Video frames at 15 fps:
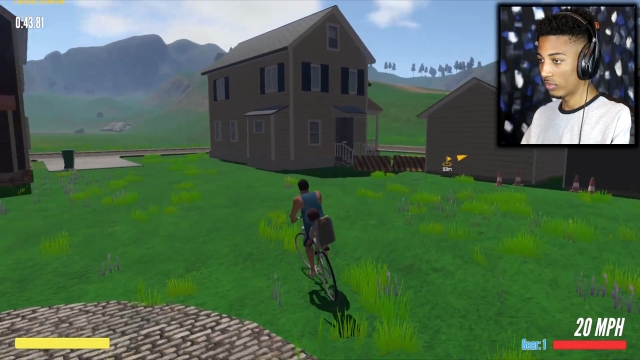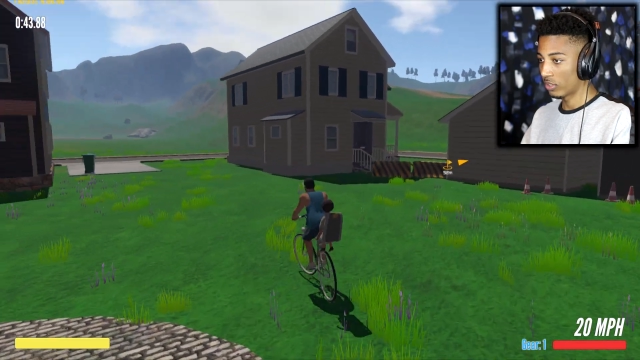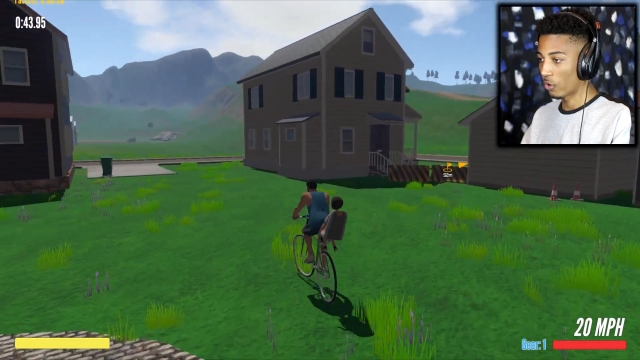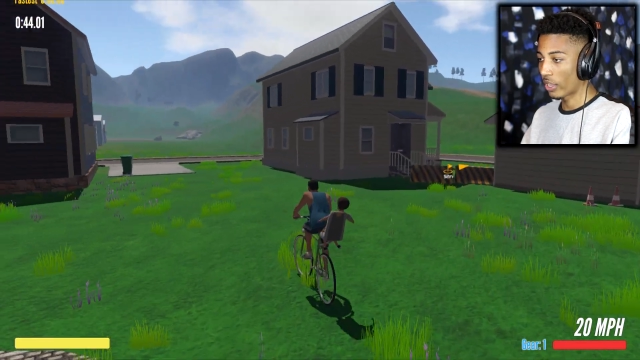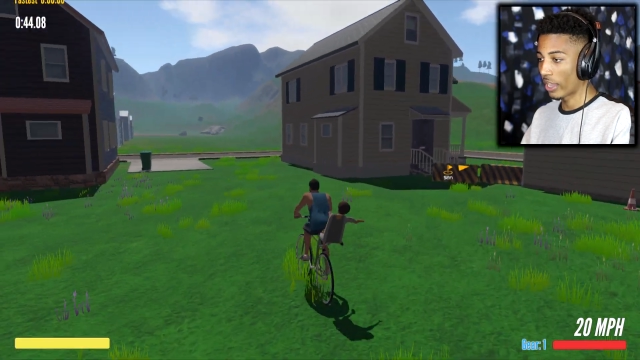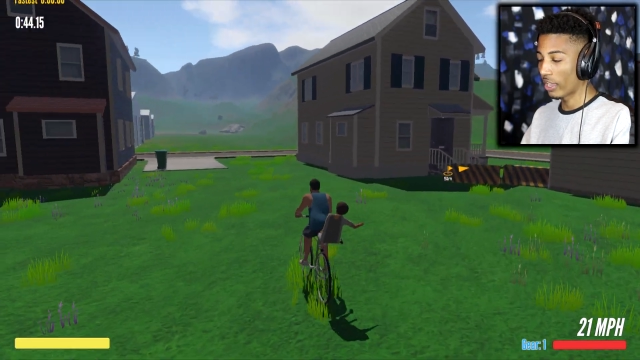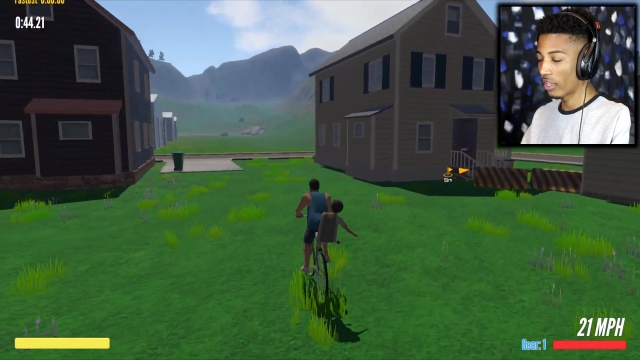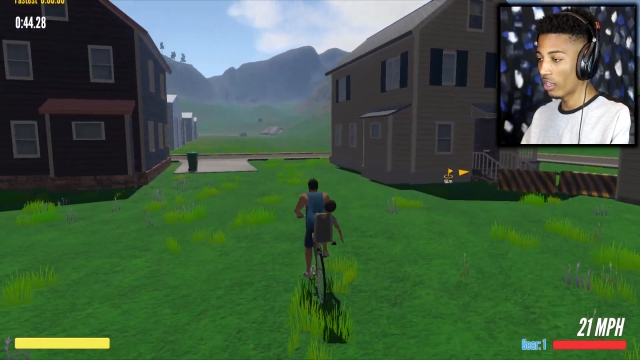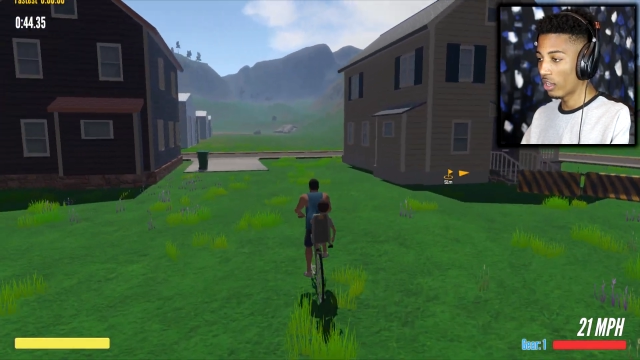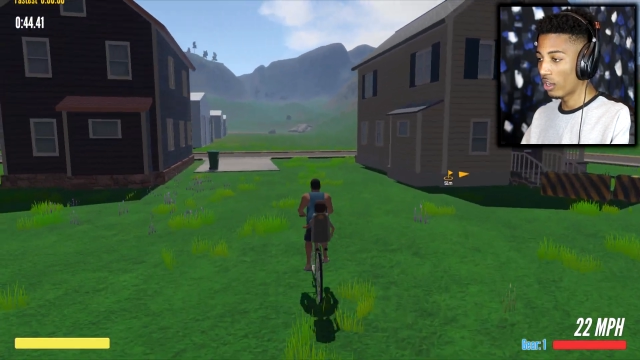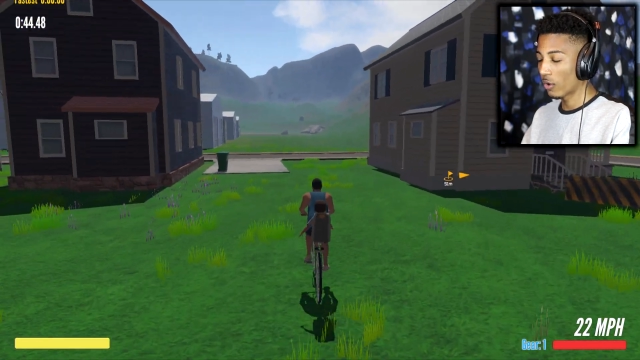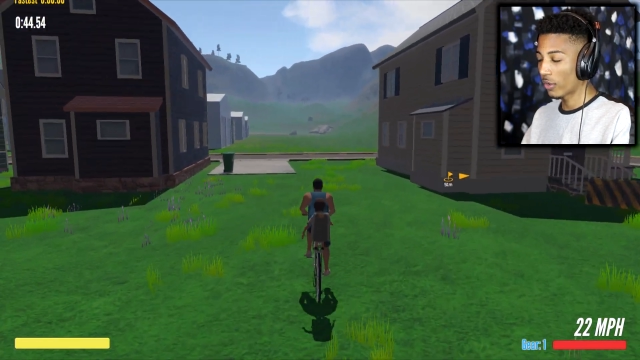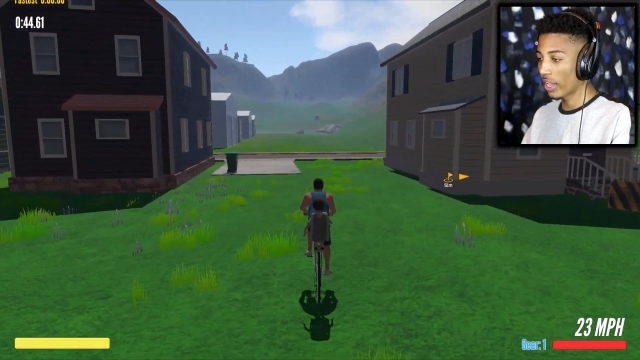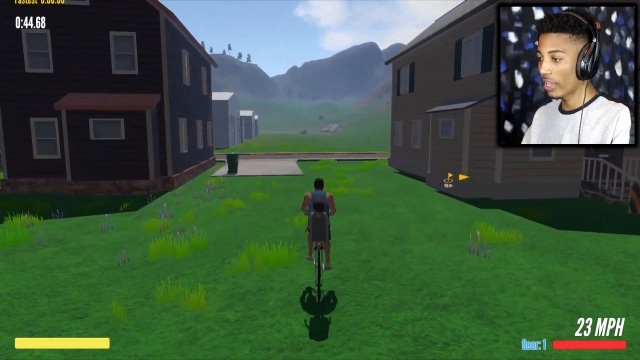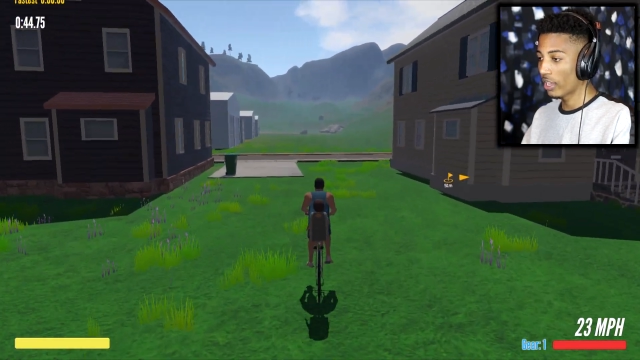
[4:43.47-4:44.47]
Okay,
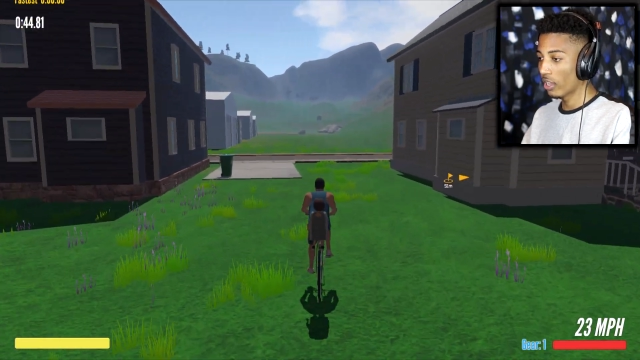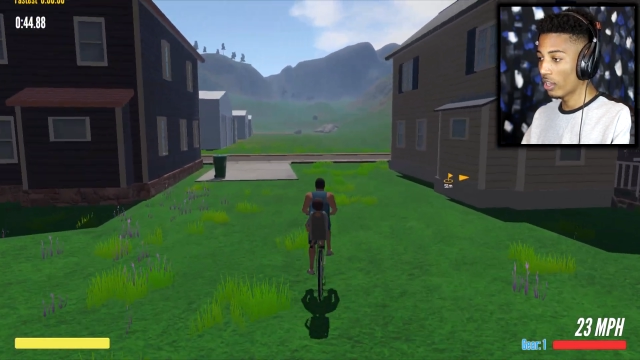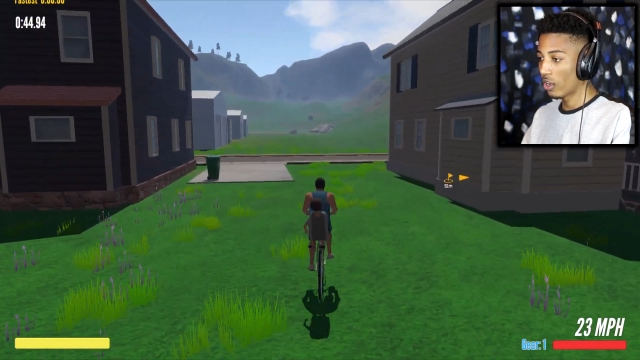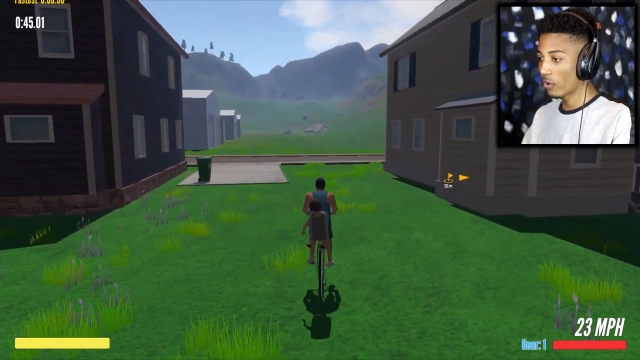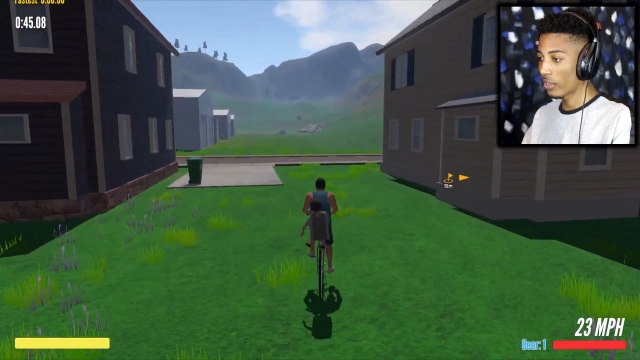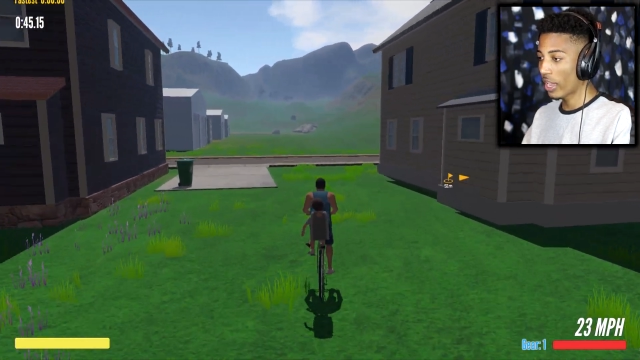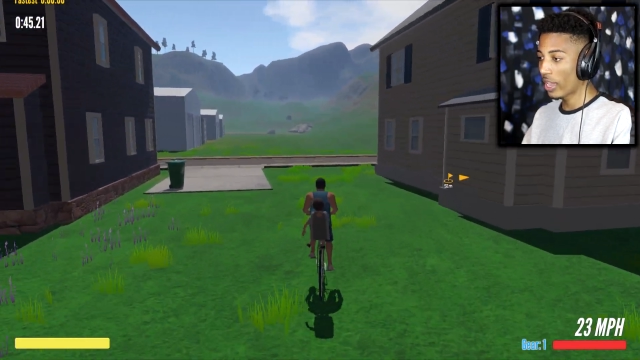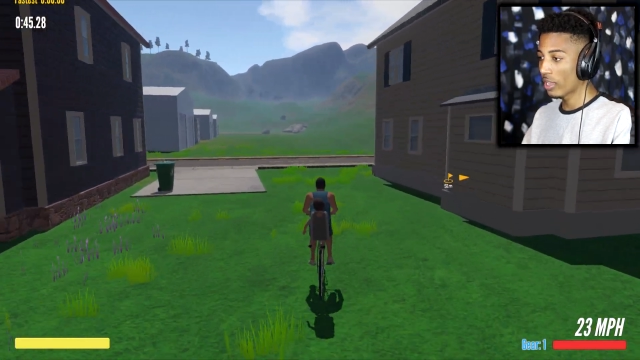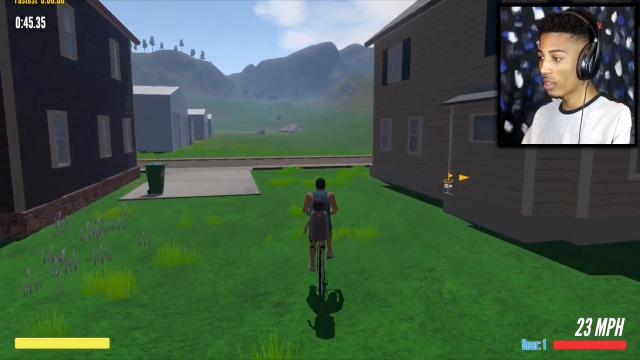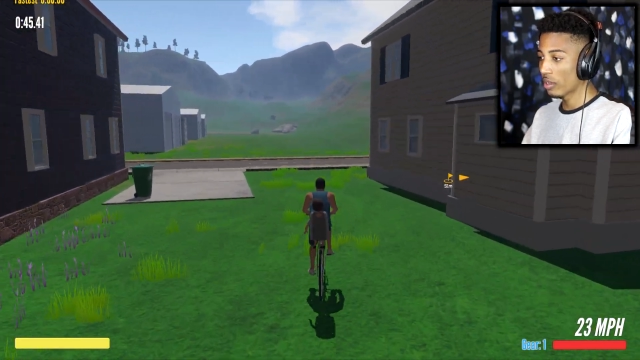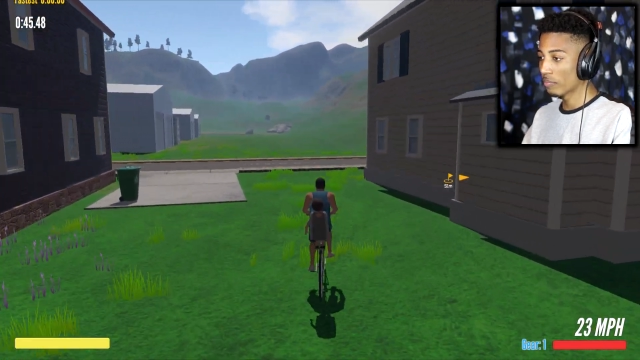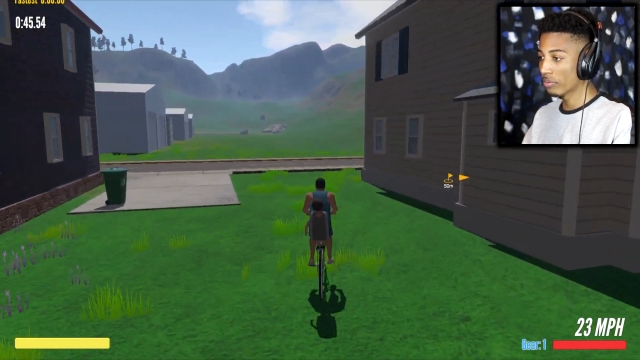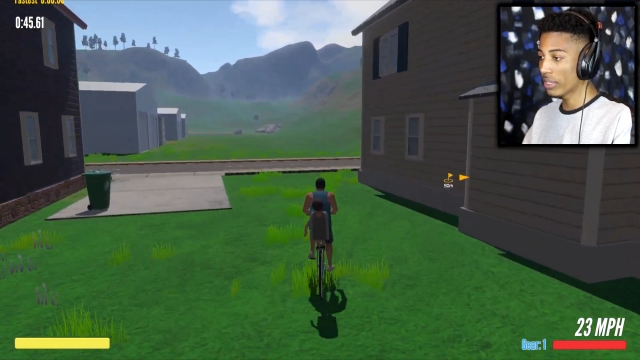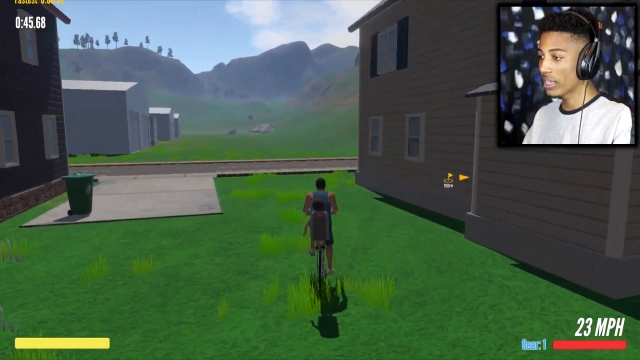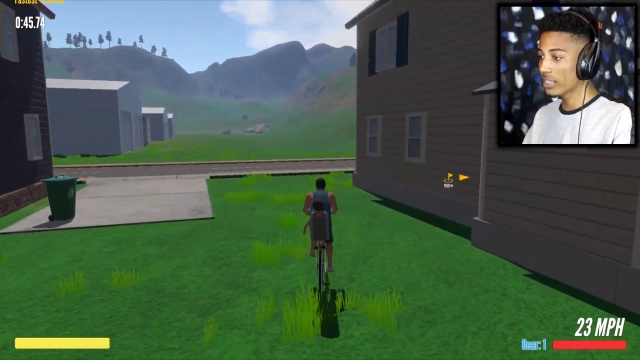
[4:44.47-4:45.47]
okay, okay,
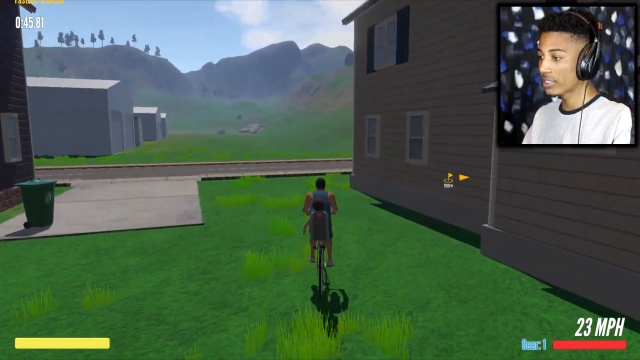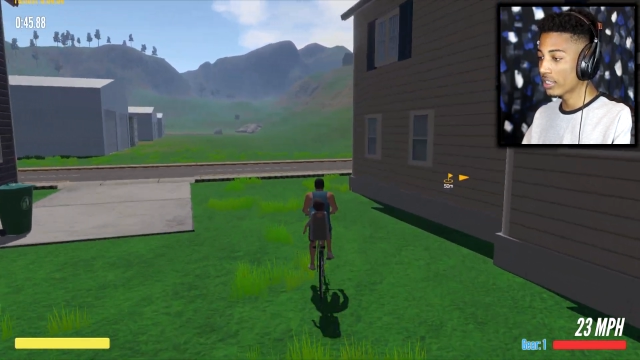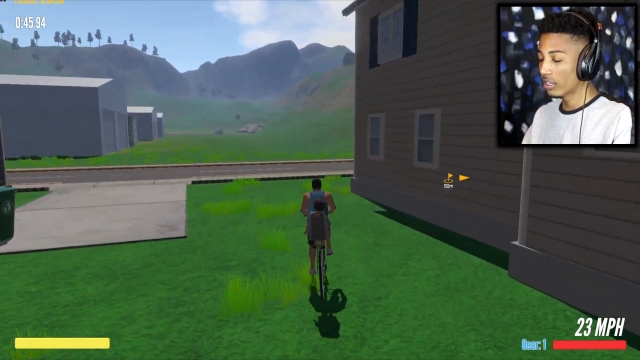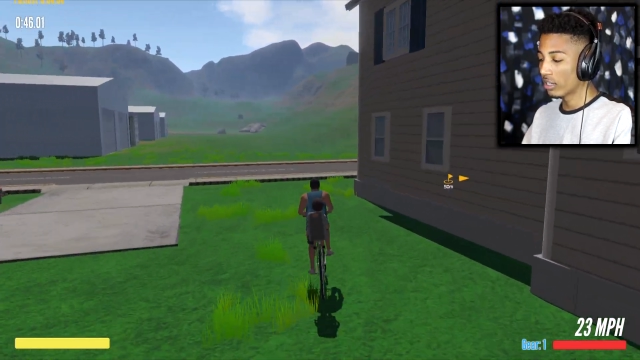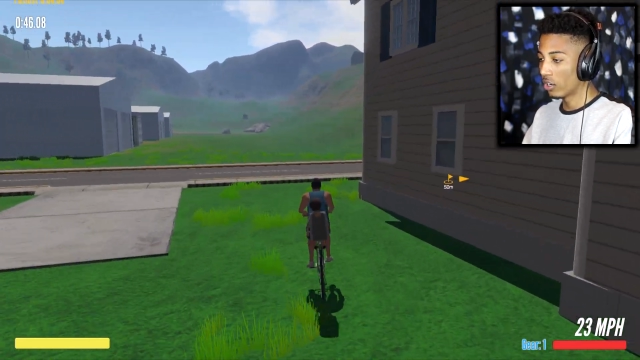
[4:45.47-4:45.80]
please!